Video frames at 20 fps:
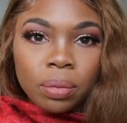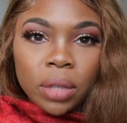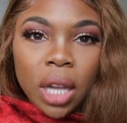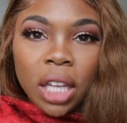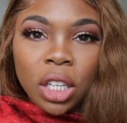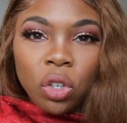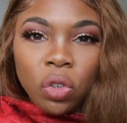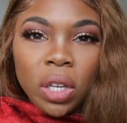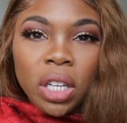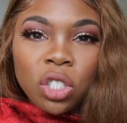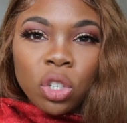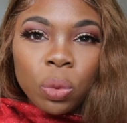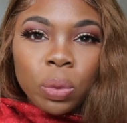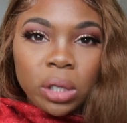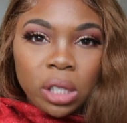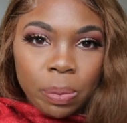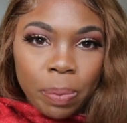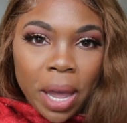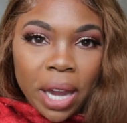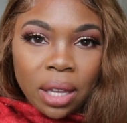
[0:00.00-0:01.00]
And you need to
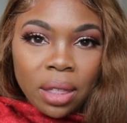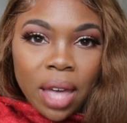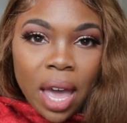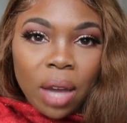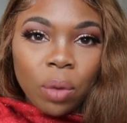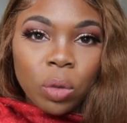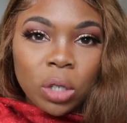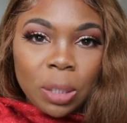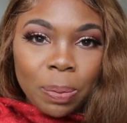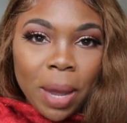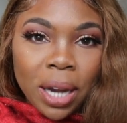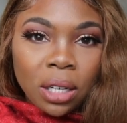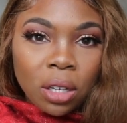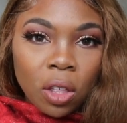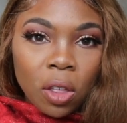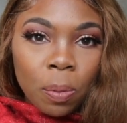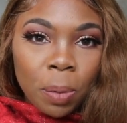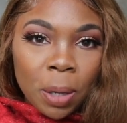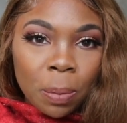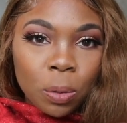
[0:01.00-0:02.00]
respect that. Respect
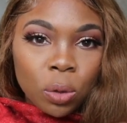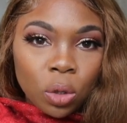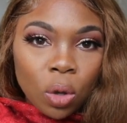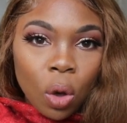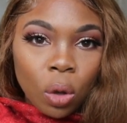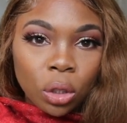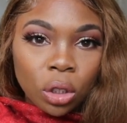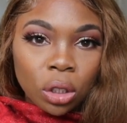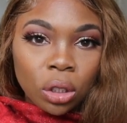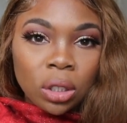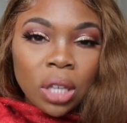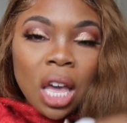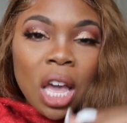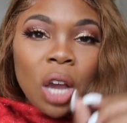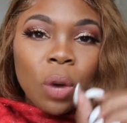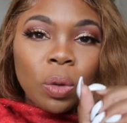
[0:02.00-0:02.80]
other people's cultures.